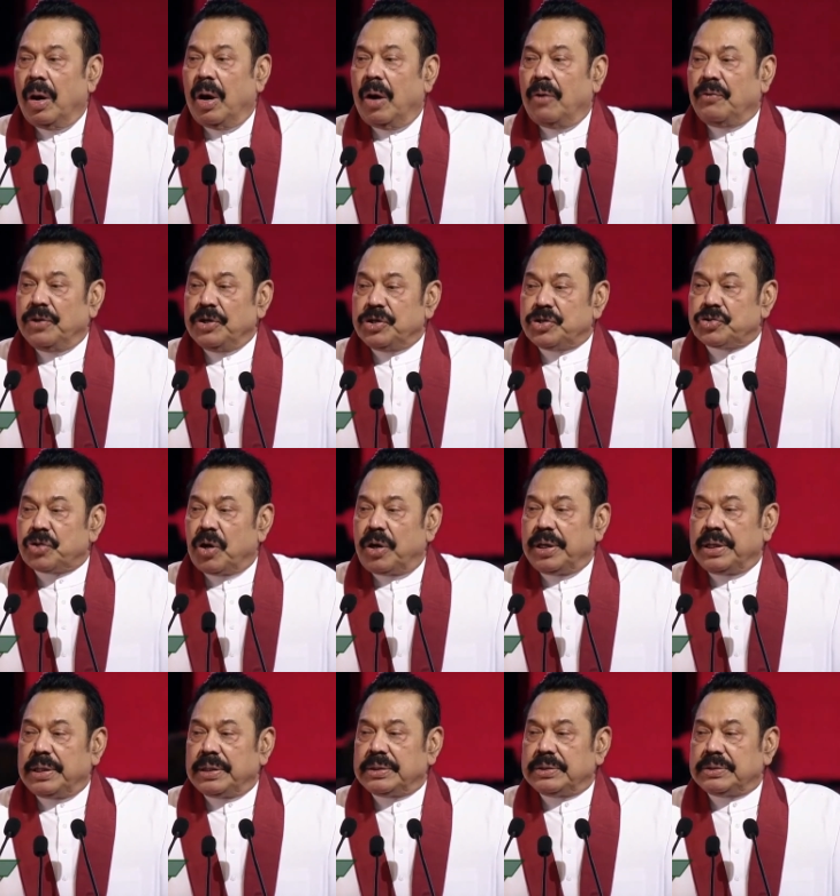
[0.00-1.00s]
of
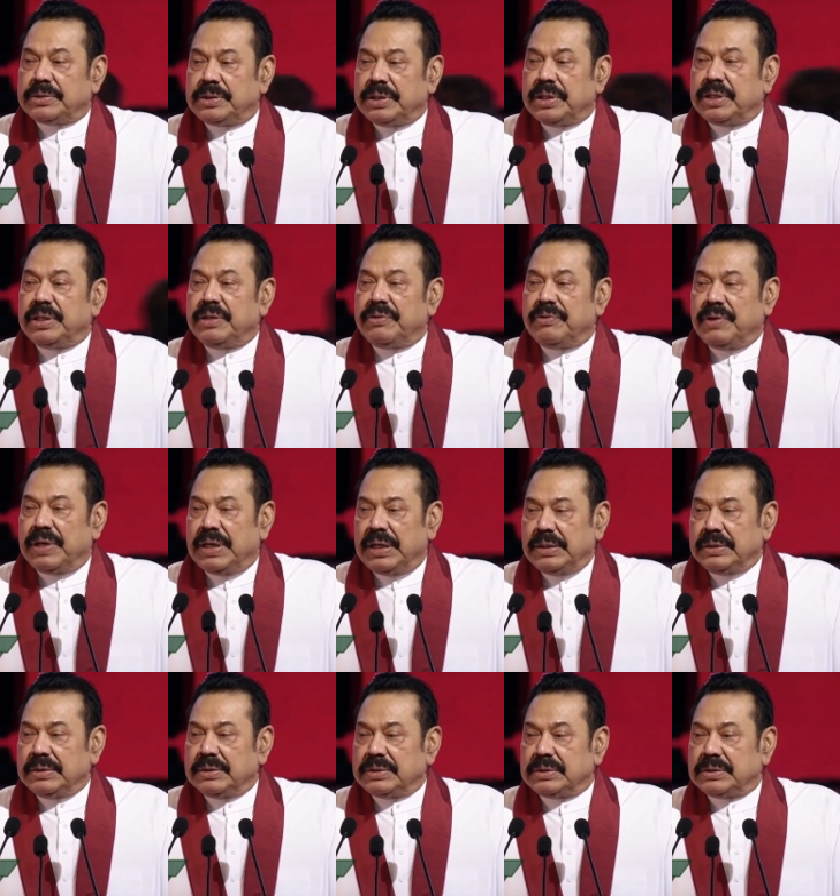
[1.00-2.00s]
historic
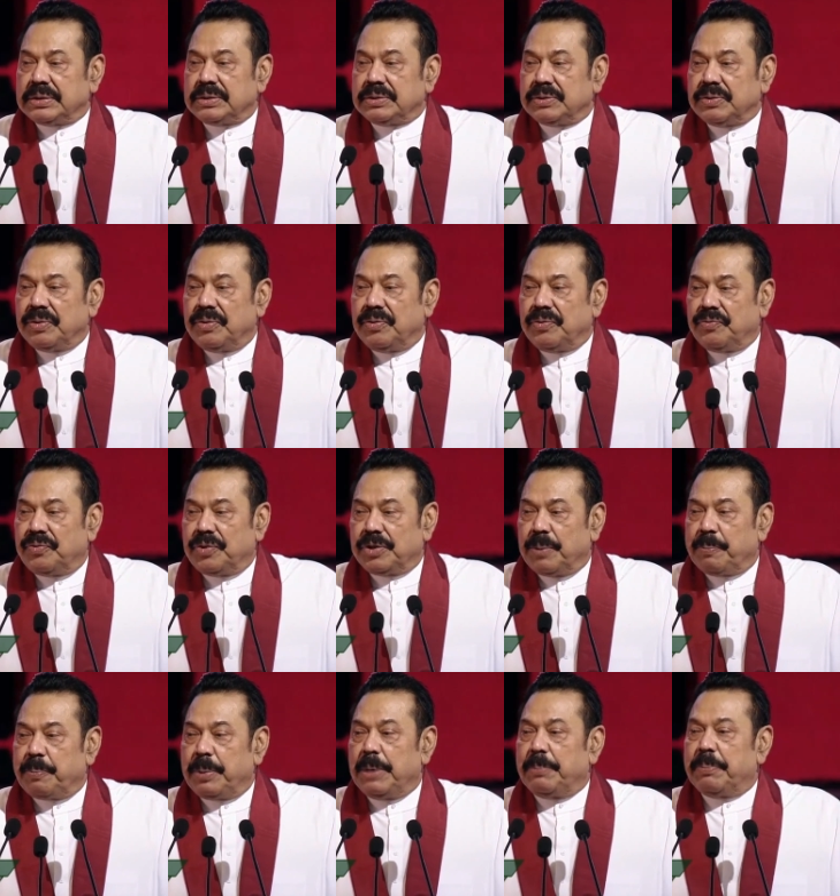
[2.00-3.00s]
significance for
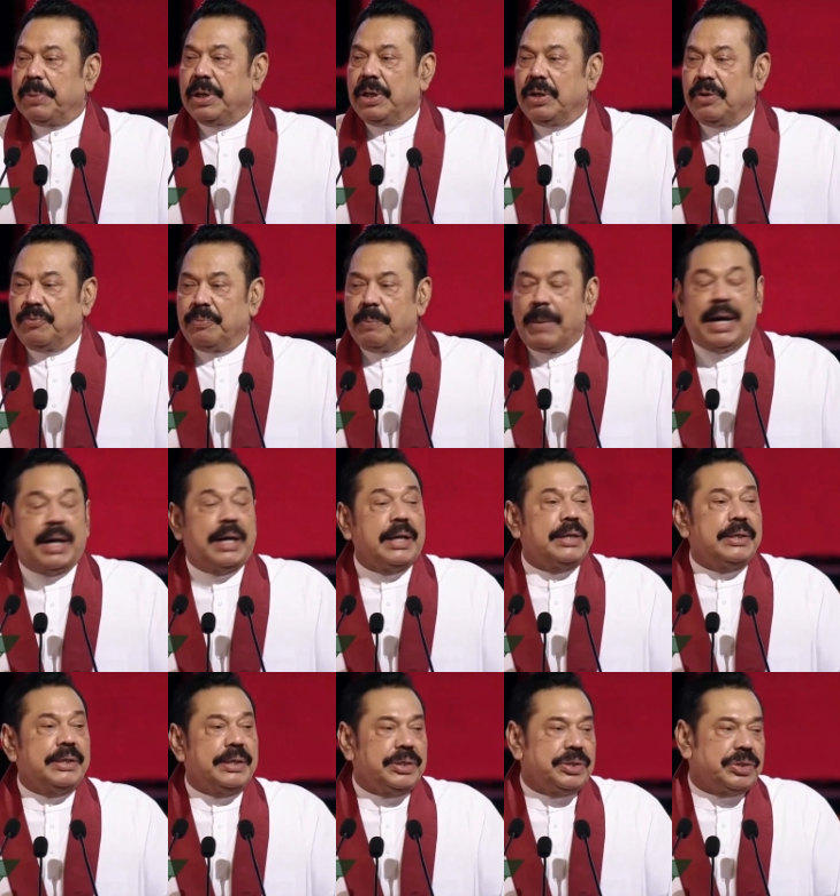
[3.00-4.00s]
the people of
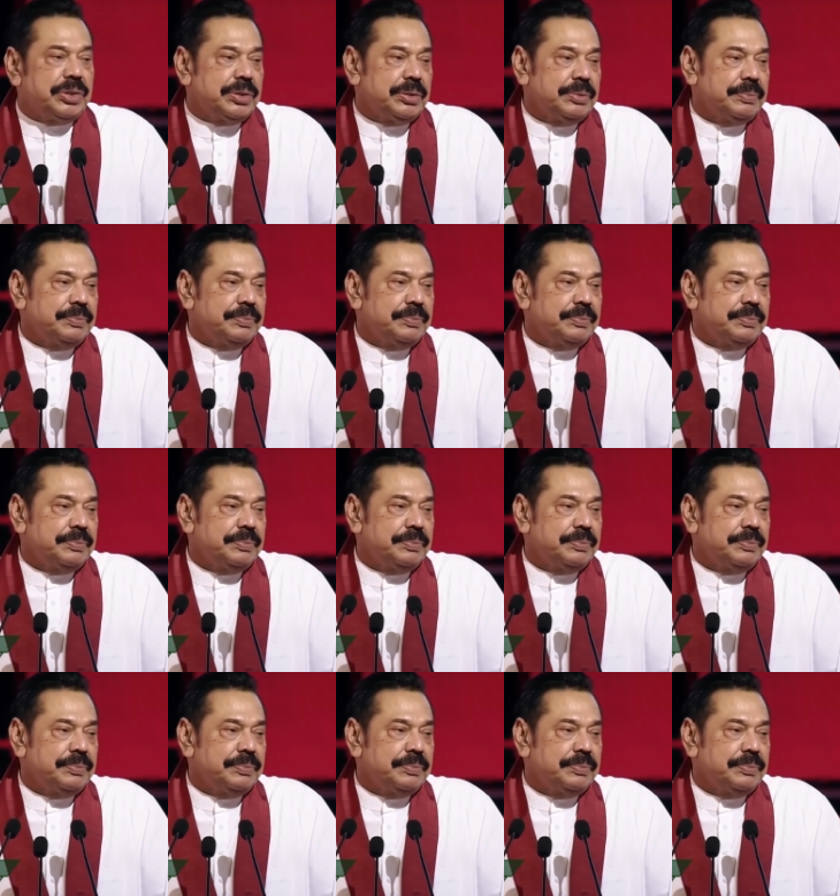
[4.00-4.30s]
Bangladesh.